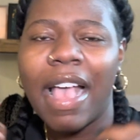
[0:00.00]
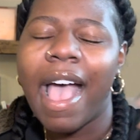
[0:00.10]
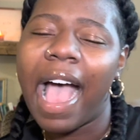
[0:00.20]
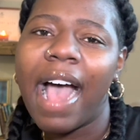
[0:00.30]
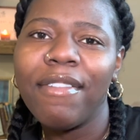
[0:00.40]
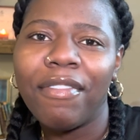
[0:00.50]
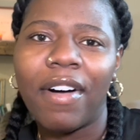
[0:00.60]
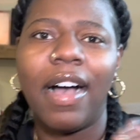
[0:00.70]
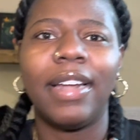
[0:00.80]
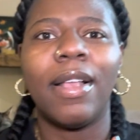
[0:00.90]
have
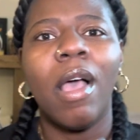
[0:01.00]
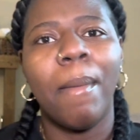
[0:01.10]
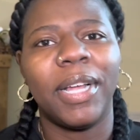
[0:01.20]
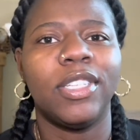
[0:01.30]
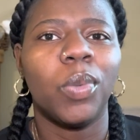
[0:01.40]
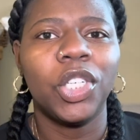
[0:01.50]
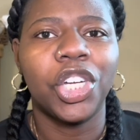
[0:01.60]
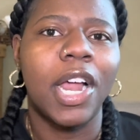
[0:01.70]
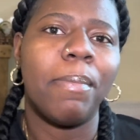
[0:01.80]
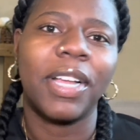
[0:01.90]
fun, but switch it
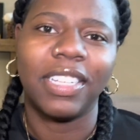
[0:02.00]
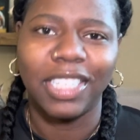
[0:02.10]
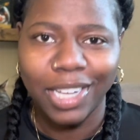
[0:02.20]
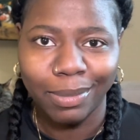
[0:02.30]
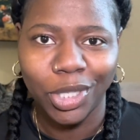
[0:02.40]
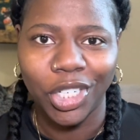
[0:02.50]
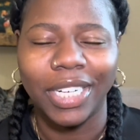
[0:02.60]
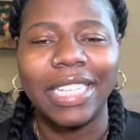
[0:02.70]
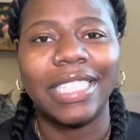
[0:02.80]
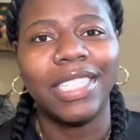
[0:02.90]
up because the temperature
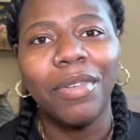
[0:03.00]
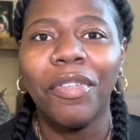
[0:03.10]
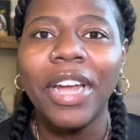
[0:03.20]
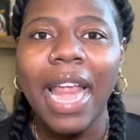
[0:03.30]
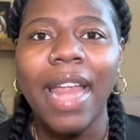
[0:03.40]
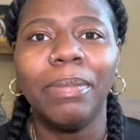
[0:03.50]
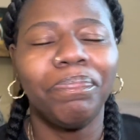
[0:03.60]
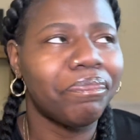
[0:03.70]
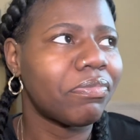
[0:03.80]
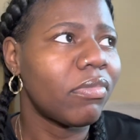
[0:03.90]
is different.
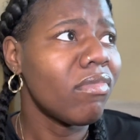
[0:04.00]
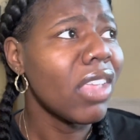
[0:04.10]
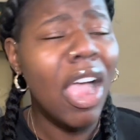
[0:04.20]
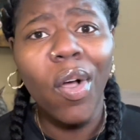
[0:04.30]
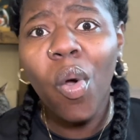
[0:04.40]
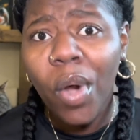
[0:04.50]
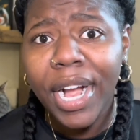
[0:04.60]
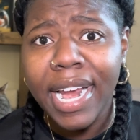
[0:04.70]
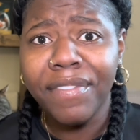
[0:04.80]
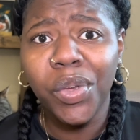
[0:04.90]
Or
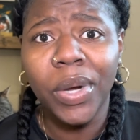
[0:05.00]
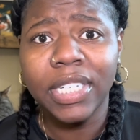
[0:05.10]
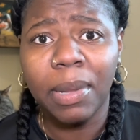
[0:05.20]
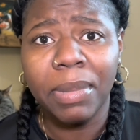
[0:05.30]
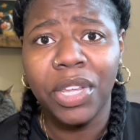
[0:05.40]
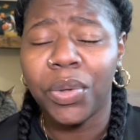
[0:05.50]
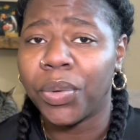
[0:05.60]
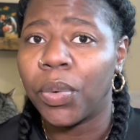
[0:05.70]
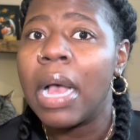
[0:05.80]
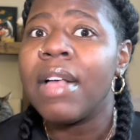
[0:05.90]
if you are somebody
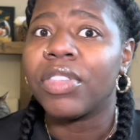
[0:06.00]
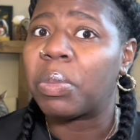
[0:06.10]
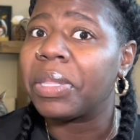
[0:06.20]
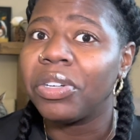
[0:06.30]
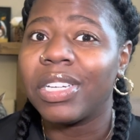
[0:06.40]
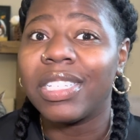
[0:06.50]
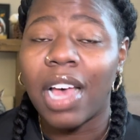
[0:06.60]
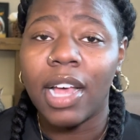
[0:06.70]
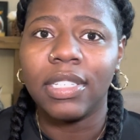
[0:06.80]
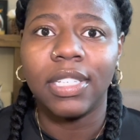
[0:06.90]
who the weather does
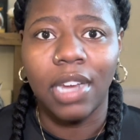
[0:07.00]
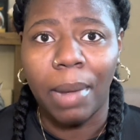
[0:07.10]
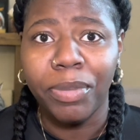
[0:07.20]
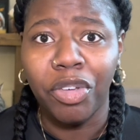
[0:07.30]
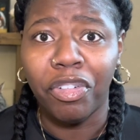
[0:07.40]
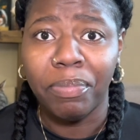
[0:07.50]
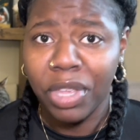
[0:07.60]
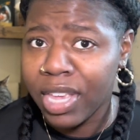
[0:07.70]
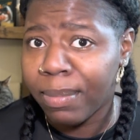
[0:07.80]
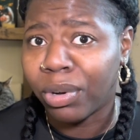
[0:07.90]
not stop you from being
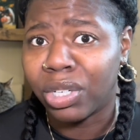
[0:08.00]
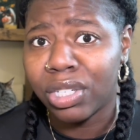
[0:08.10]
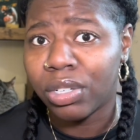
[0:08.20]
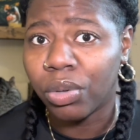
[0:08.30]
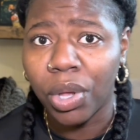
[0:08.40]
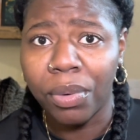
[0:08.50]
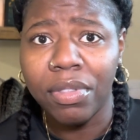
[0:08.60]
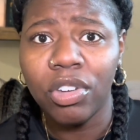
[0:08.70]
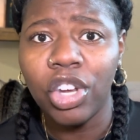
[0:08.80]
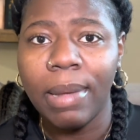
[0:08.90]
able to still go to the
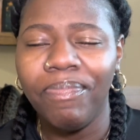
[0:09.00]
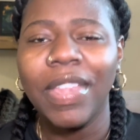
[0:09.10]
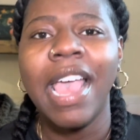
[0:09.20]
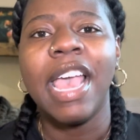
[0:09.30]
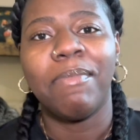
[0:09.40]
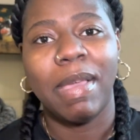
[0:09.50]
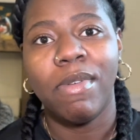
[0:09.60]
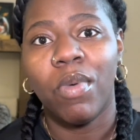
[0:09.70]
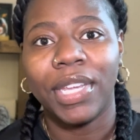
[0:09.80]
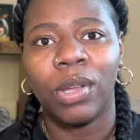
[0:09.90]
gym, maybe
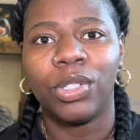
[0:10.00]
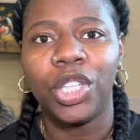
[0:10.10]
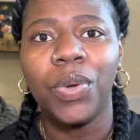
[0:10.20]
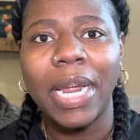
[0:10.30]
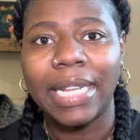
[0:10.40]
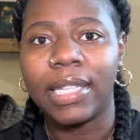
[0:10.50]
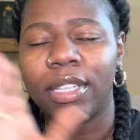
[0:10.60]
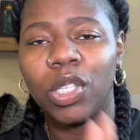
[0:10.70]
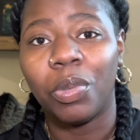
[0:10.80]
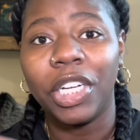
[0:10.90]
what you'll do is
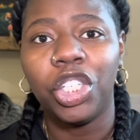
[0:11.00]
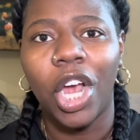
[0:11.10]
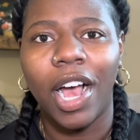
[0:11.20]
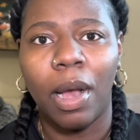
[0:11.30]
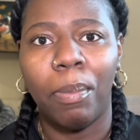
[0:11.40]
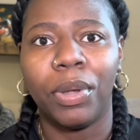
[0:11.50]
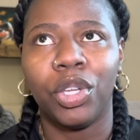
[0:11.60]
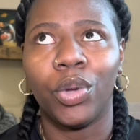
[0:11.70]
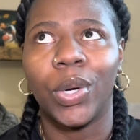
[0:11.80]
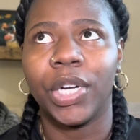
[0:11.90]
switch up
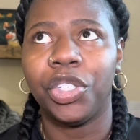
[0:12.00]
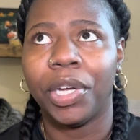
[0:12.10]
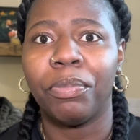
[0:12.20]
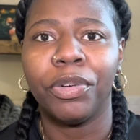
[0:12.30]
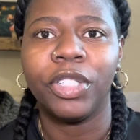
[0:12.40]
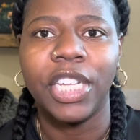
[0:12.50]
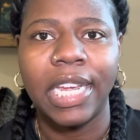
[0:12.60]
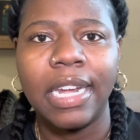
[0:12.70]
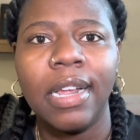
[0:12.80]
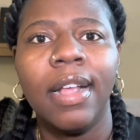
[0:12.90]
your gym
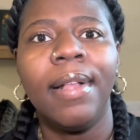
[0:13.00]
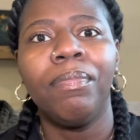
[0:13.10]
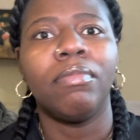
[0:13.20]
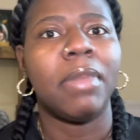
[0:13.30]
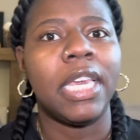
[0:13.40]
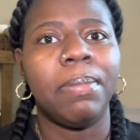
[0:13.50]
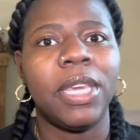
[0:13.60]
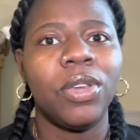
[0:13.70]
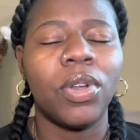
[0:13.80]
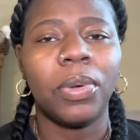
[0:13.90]
routine. Maybe
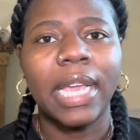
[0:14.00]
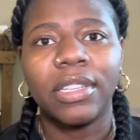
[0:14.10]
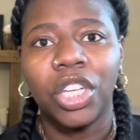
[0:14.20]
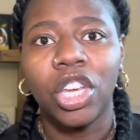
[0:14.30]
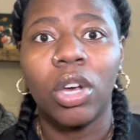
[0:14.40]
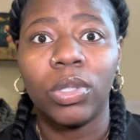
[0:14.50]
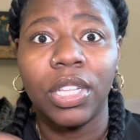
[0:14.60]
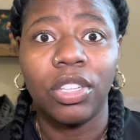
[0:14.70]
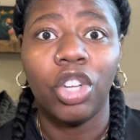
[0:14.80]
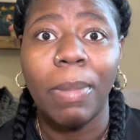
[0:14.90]
you don't get to go to the
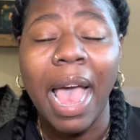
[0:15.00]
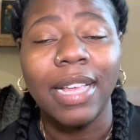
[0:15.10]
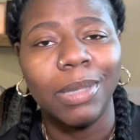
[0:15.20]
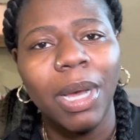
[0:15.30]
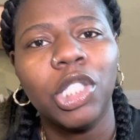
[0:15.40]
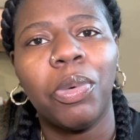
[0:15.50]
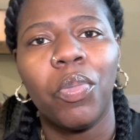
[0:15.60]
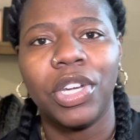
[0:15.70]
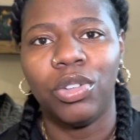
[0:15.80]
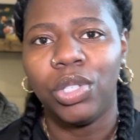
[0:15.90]
gym as much, but when
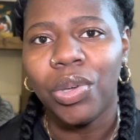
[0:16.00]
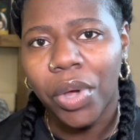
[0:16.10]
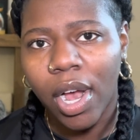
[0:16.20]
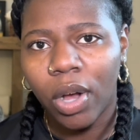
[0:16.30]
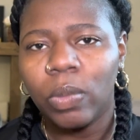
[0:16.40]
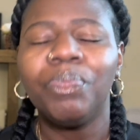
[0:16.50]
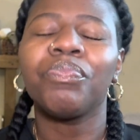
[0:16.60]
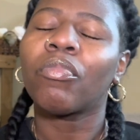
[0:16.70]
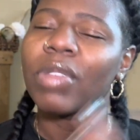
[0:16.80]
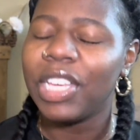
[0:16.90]
you do go,
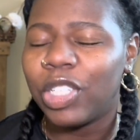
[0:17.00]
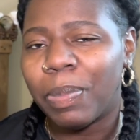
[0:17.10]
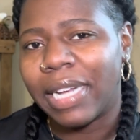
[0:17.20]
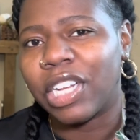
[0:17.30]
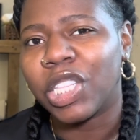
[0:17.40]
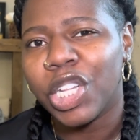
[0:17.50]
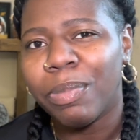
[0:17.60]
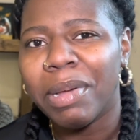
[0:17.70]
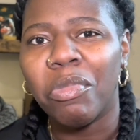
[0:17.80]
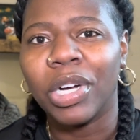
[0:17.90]
you spend a little
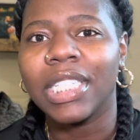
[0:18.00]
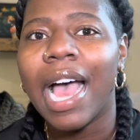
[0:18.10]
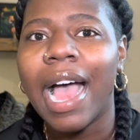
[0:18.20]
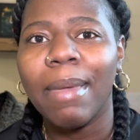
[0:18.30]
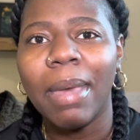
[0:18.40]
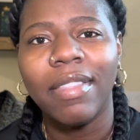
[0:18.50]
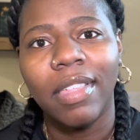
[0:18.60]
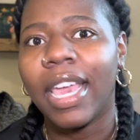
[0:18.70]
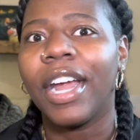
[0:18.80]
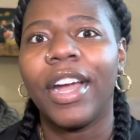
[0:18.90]
bit more time
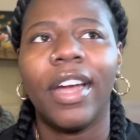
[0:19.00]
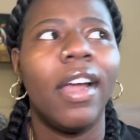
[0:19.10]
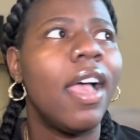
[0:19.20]
there.